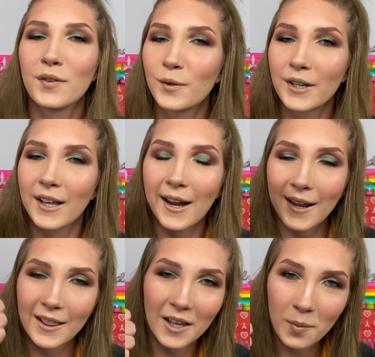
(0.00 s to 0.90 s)
with
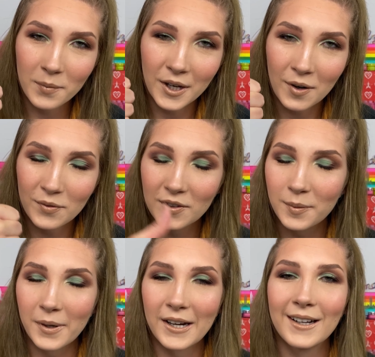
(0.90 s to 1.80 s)
a thumbs up for
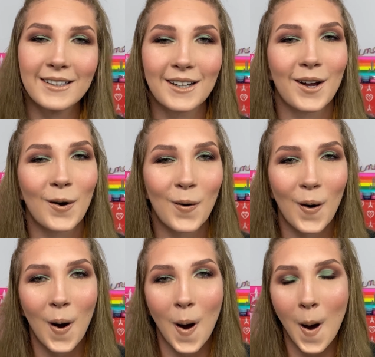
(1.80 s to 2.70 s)
me. So